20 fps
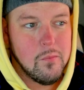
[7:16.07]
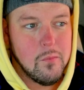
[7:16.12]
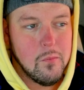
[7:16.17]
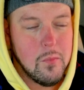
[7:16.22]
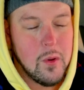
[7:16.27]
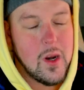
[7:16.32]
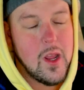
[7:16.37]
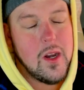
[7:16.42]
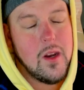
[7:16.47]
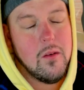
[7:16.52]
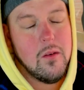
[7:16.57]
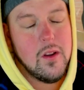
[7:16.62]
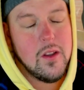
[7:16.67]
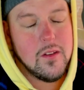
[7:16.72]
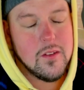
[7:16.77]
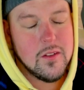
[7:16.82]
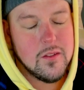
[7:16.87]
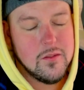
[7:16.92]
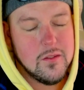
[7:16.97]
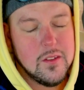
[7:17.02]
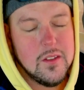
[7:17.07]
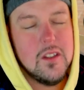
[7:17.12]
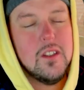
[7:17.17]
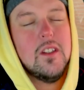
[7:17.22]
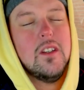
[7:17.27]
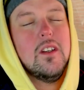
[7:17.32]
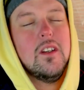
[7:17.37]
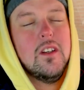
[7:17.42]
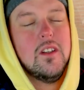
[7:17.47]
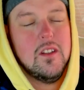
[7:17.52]
But anyways.
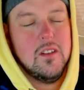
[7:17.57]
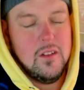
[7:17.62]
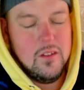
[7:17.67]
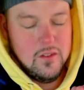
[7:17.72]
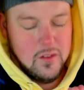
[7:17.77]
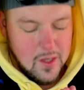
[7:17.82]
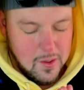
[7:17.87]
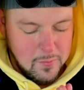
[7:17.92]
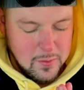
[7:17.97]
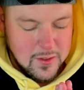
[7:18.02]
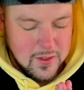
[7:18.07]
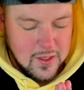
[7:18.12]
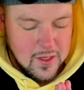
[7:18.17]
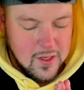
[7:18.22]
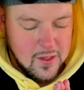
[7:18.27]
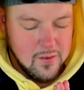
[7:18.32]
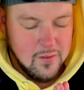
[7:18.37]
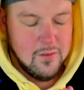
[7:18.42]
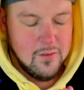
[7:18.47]
Namaste.